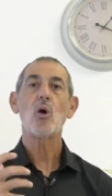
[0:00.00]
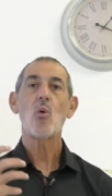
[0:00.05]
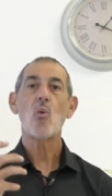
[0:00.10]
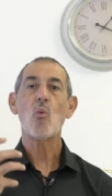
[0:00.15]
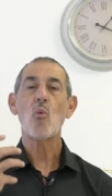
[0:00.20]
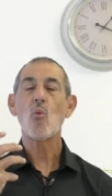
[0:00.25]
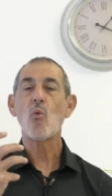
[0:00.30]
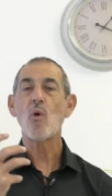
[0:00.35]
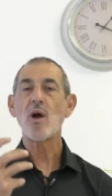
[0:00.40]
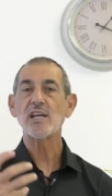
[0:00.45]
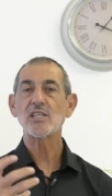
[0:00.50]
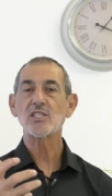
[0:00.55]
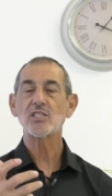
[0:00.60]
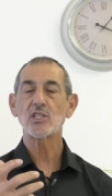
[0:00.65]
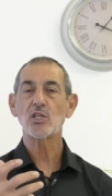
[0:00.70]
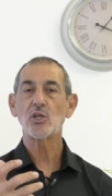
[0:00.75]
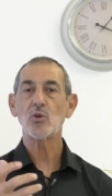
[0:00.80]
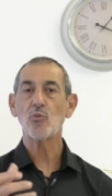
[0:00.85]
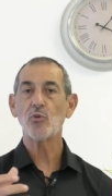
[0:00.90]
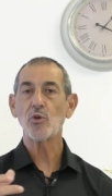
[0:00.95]

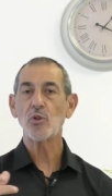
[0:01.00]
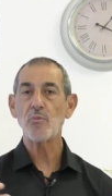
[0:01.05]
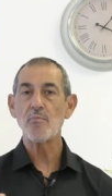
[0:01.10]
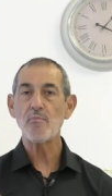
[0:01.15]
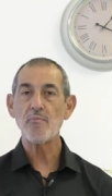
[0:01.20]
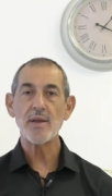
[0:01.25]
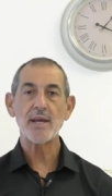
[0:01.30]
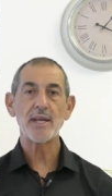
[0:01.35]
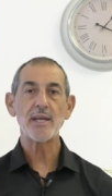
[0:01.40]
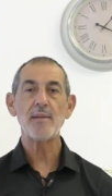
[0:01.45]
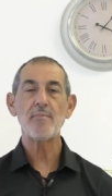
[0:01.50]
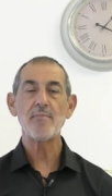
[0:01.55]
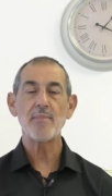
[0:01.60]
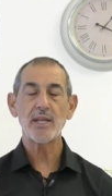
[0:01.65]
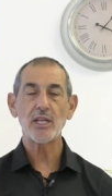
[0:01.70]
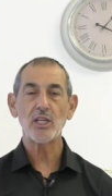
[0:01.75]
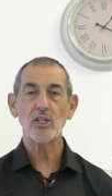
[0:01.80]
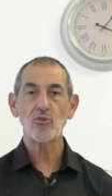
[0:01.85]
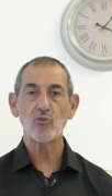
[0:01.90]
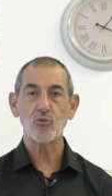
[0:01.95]
wiser, with many,
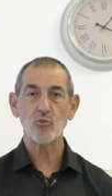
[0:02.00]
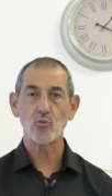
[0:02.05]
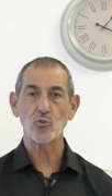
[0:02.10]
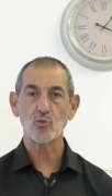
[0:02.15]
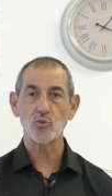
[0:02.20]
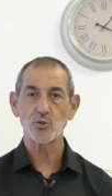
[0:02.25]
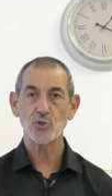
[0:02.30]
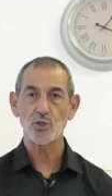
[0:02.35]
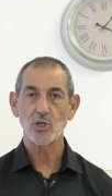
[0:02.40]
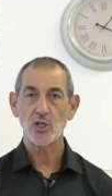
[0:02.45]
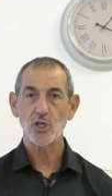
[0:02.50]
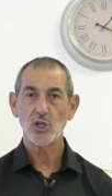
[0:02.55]
many tools